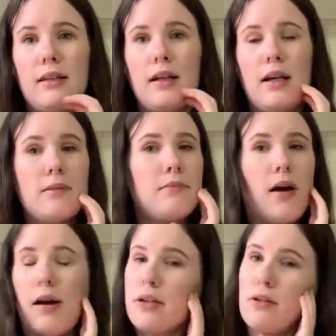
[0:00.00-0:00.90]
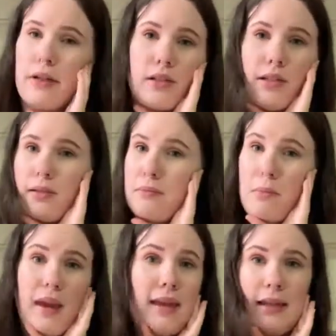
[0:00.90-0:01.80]
I'm not going to
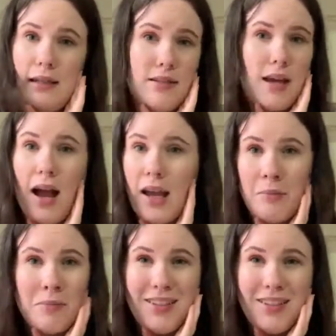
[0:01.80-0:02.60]
make it in time